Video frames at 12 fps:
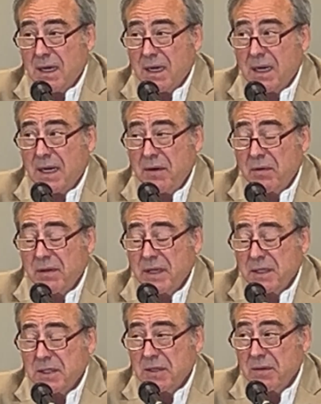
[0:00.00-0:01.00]
I don't think
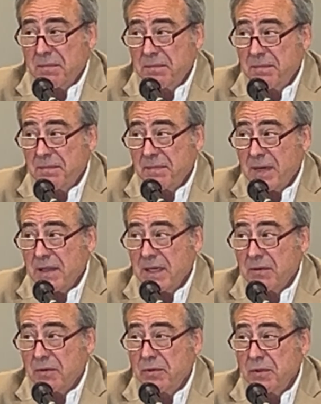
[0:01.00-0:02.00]
so. I think
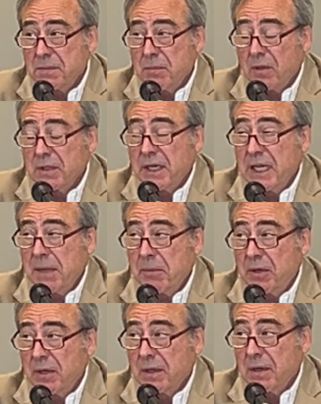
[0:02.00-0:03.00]
they're too small
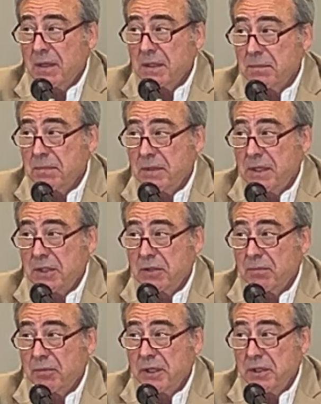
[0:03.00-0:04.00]
diameter to cause a potential
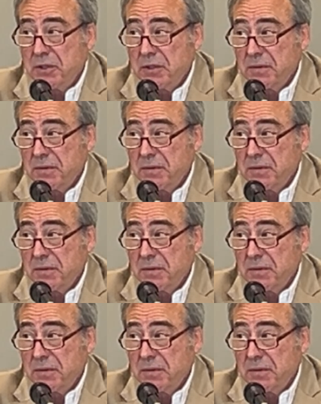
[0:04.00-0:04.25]
breach.